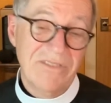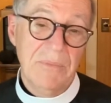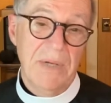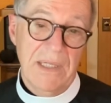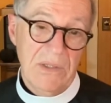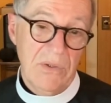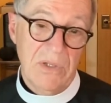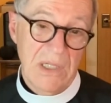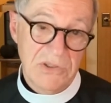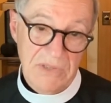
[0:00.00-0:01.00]
everybody who
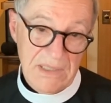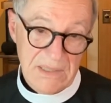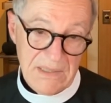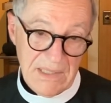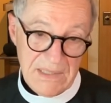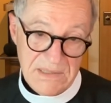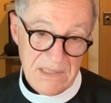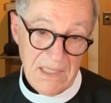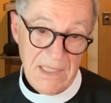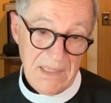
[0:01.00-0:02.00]
contracted AIDS
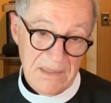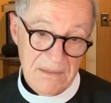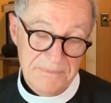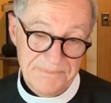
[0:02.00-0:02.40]
died.